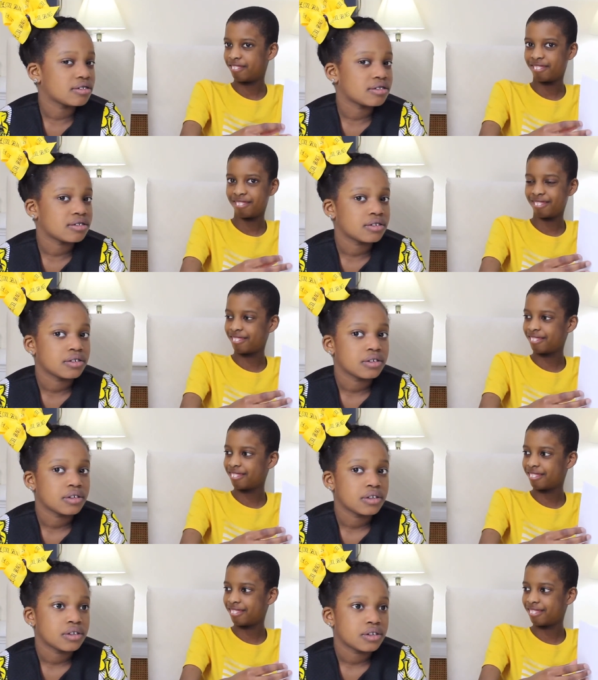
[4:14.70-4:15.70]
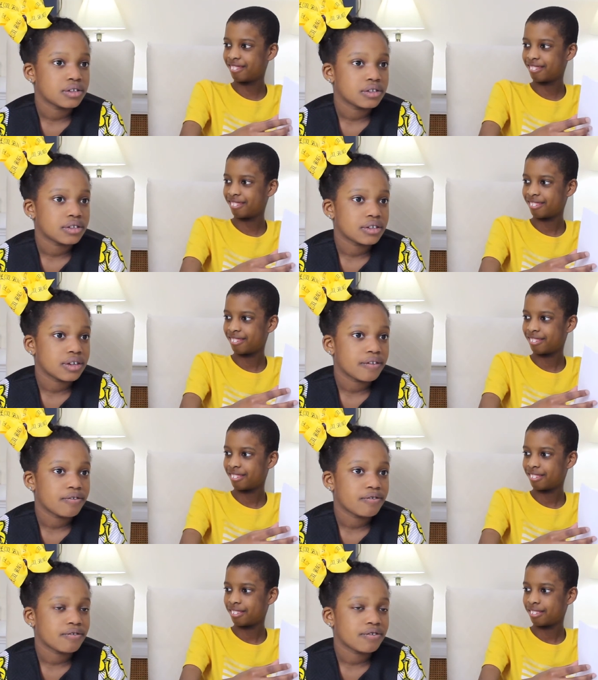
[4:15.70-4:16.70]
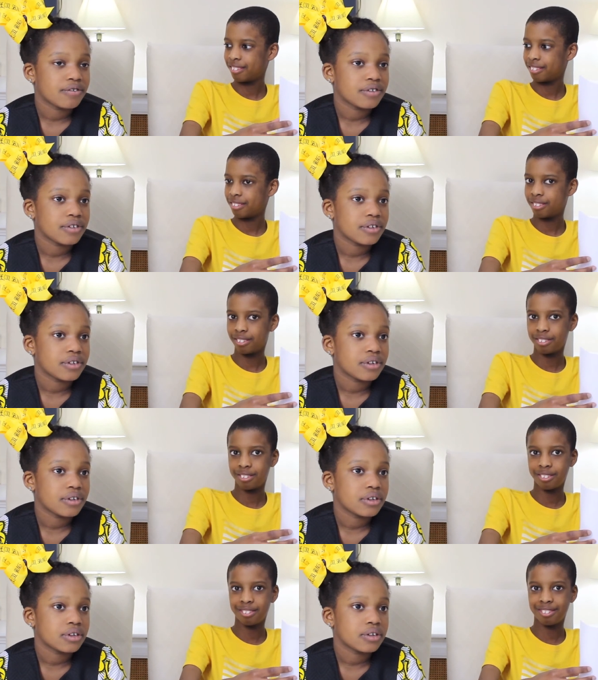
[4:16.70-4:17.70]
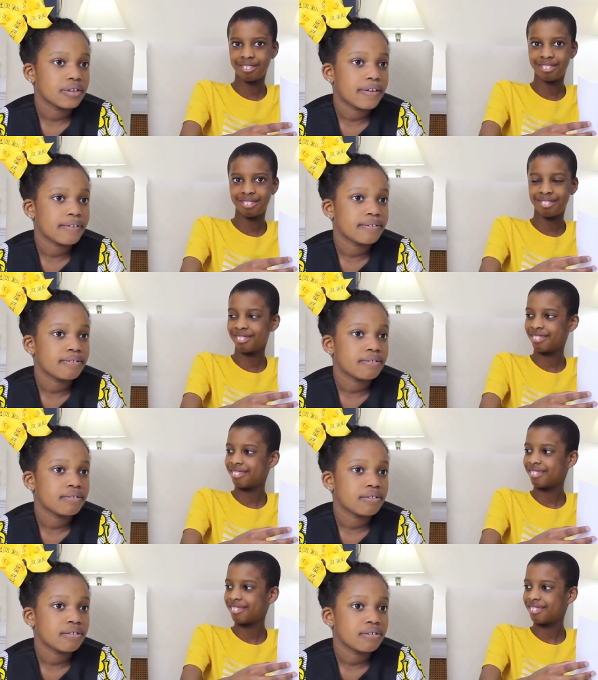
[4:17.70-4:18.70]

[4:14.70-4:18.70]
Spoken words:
Nobody speaks.